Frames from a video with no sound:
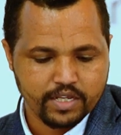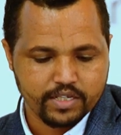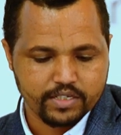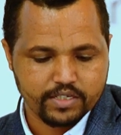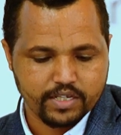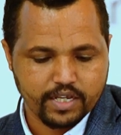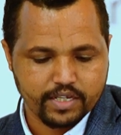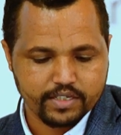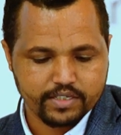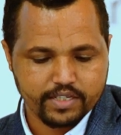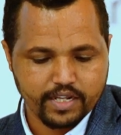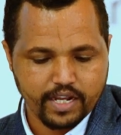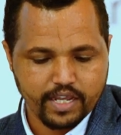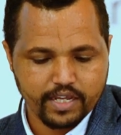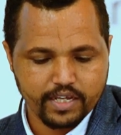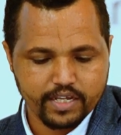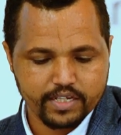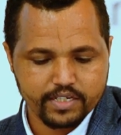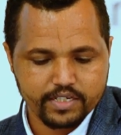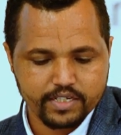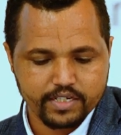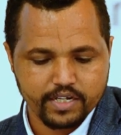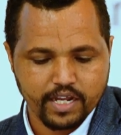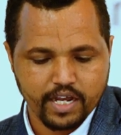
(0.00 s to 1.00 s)
The strength
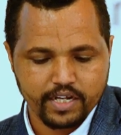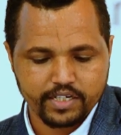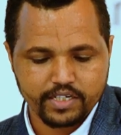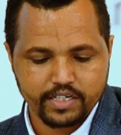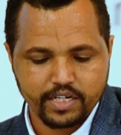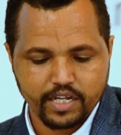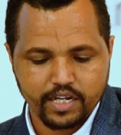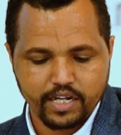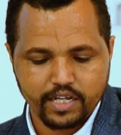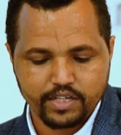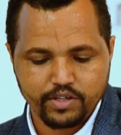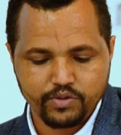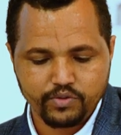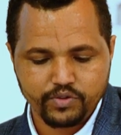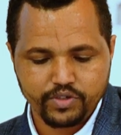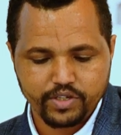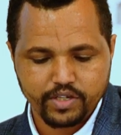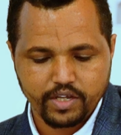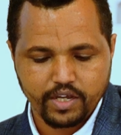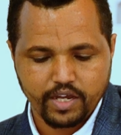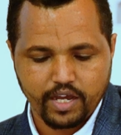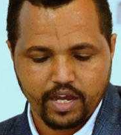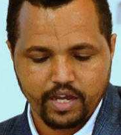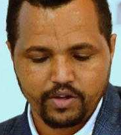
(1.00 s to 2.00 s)
is National Youth
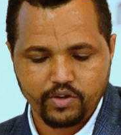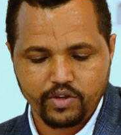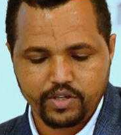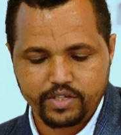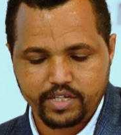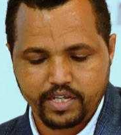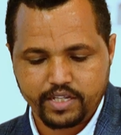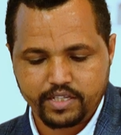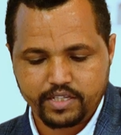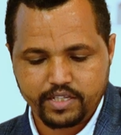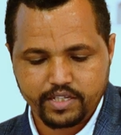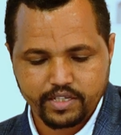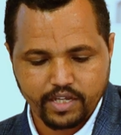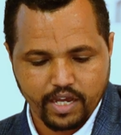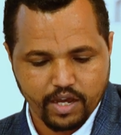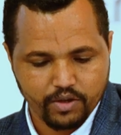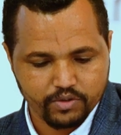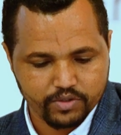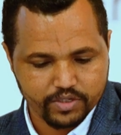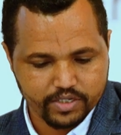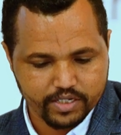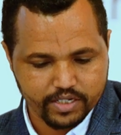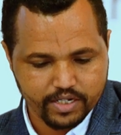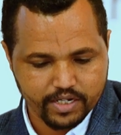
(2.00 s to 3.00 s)
Adolescent
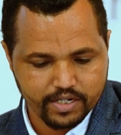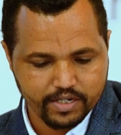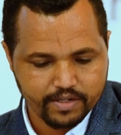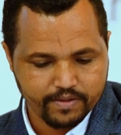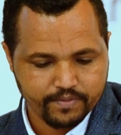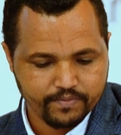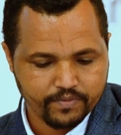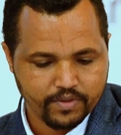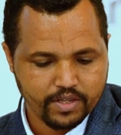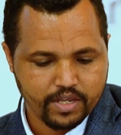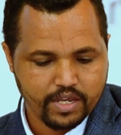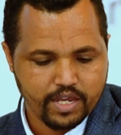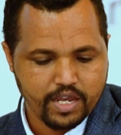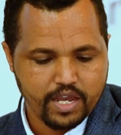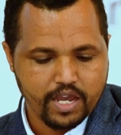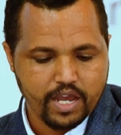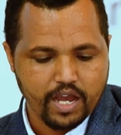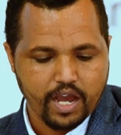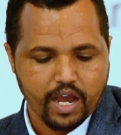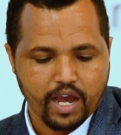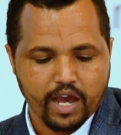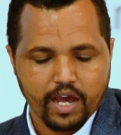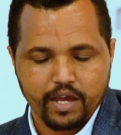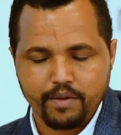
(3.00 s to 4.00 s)
Council
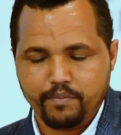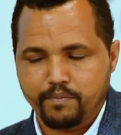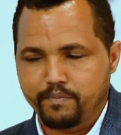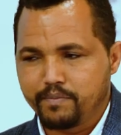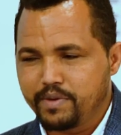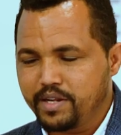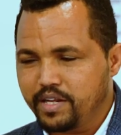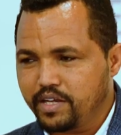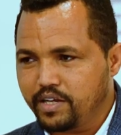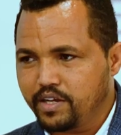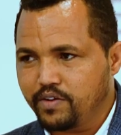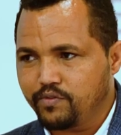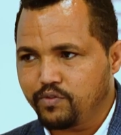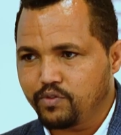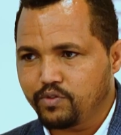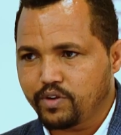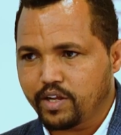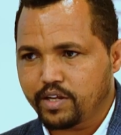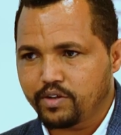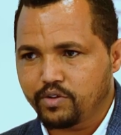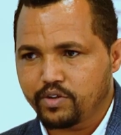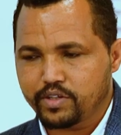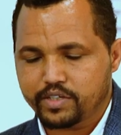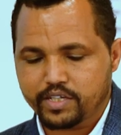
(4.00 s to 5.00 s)
and meaningful
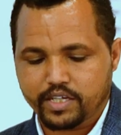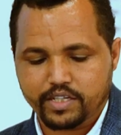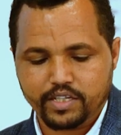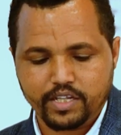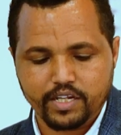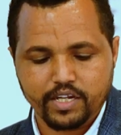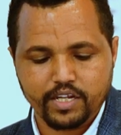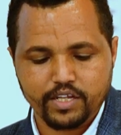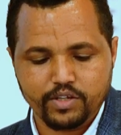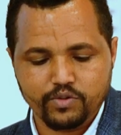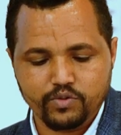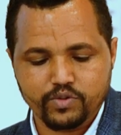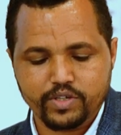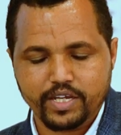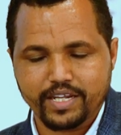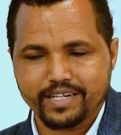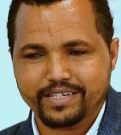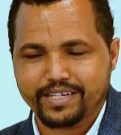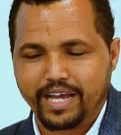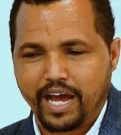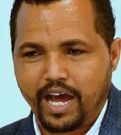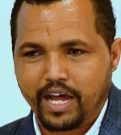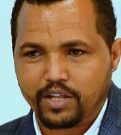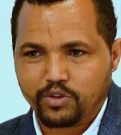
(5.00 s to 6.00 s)
adolescent and the youth
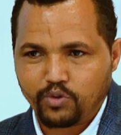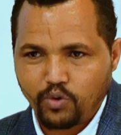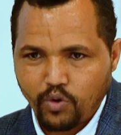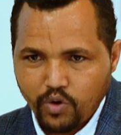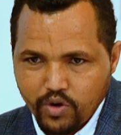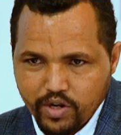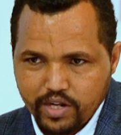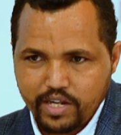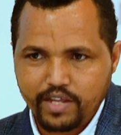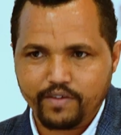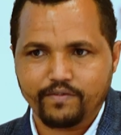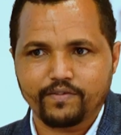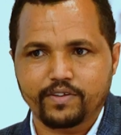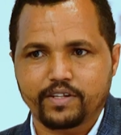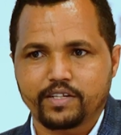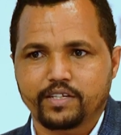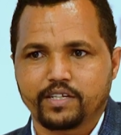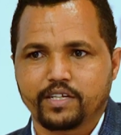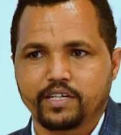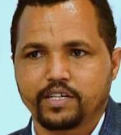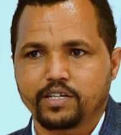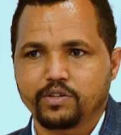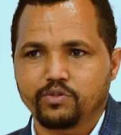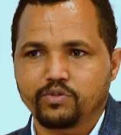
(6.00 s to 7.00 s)
health at all levels,
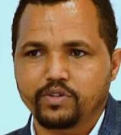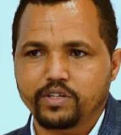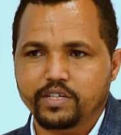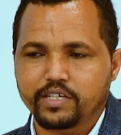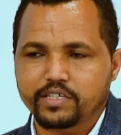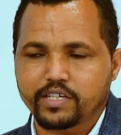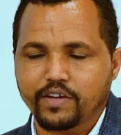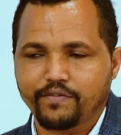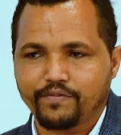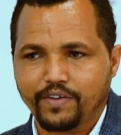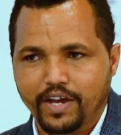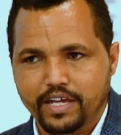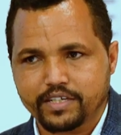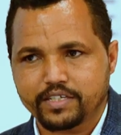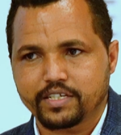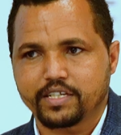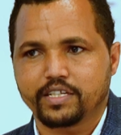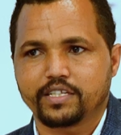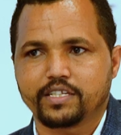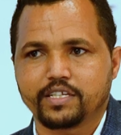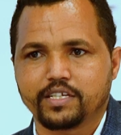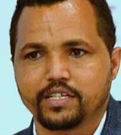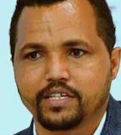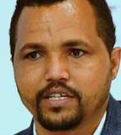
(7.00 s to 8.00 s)
including the
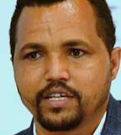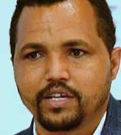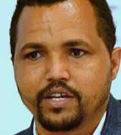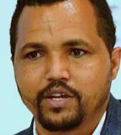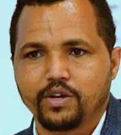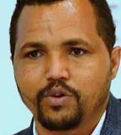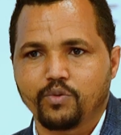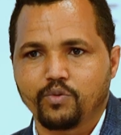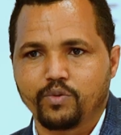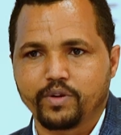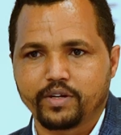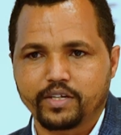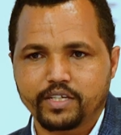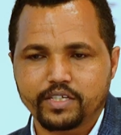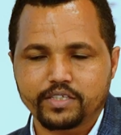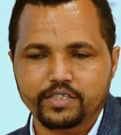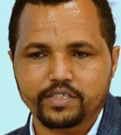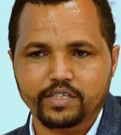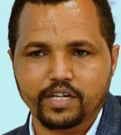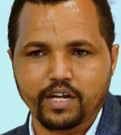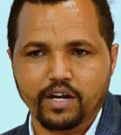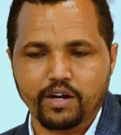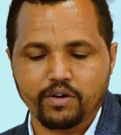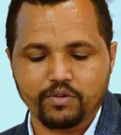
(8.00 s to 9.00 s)
facility. We
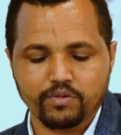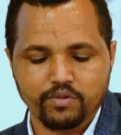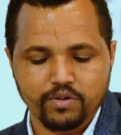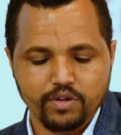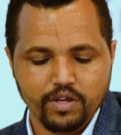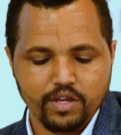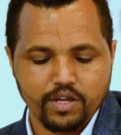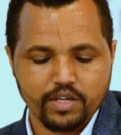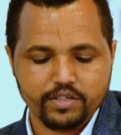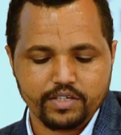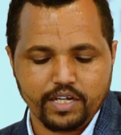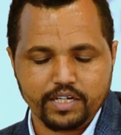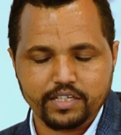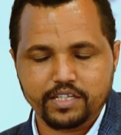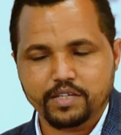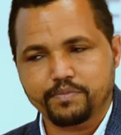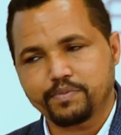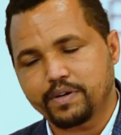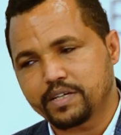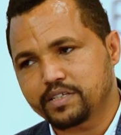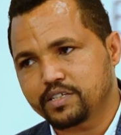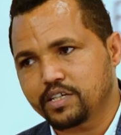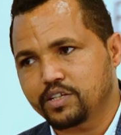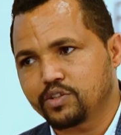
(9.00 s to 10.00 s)
reach now
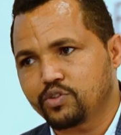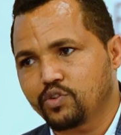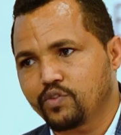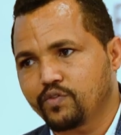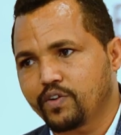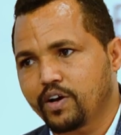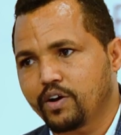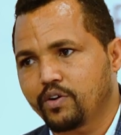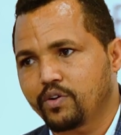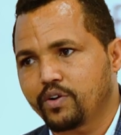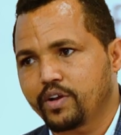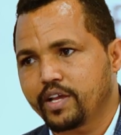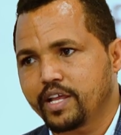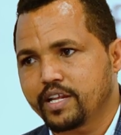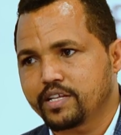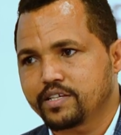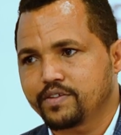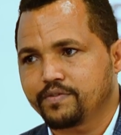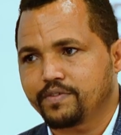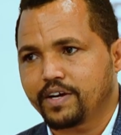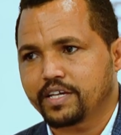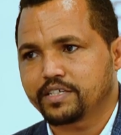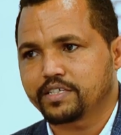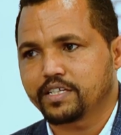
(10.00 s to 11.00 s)
30% of our
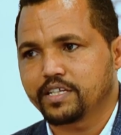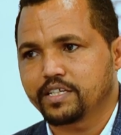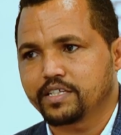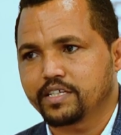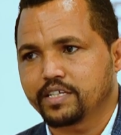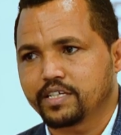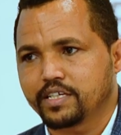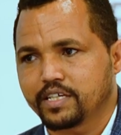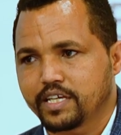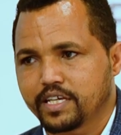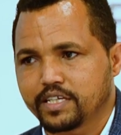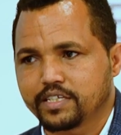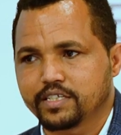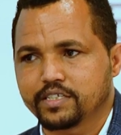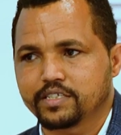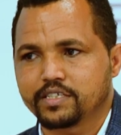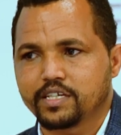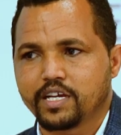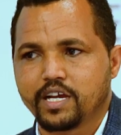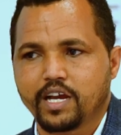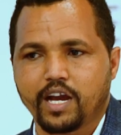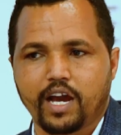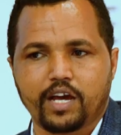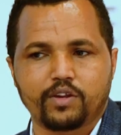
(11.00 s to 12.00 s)
health facility engages
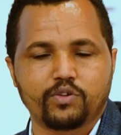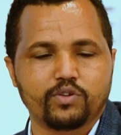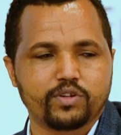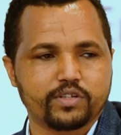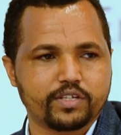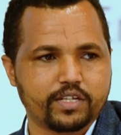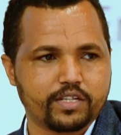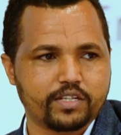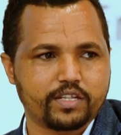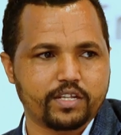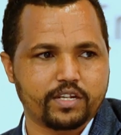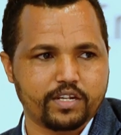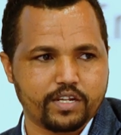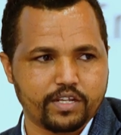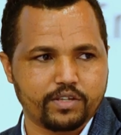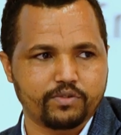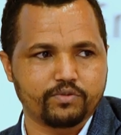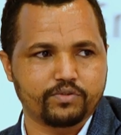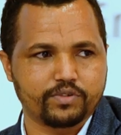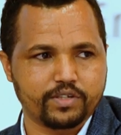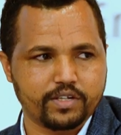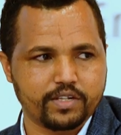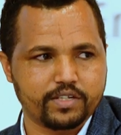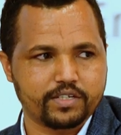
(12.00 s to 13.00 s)
adolescent and the
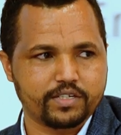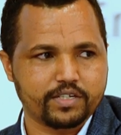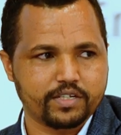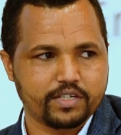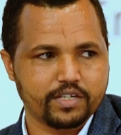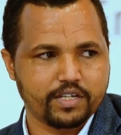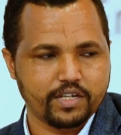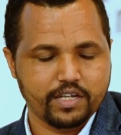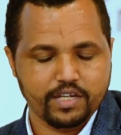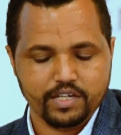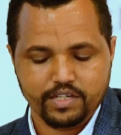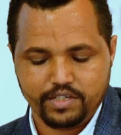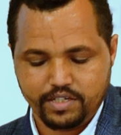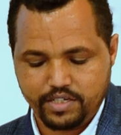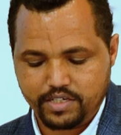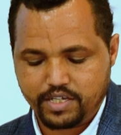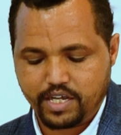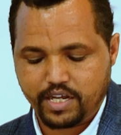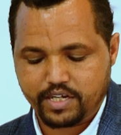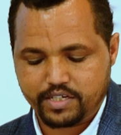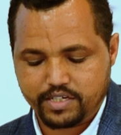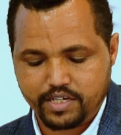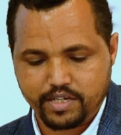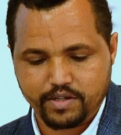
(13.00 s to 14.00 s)
youth health. These
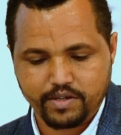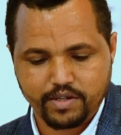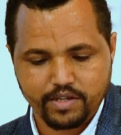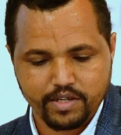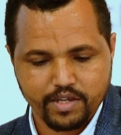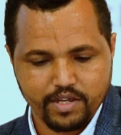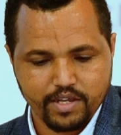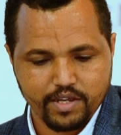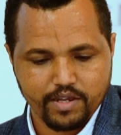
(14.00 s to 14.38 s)
are the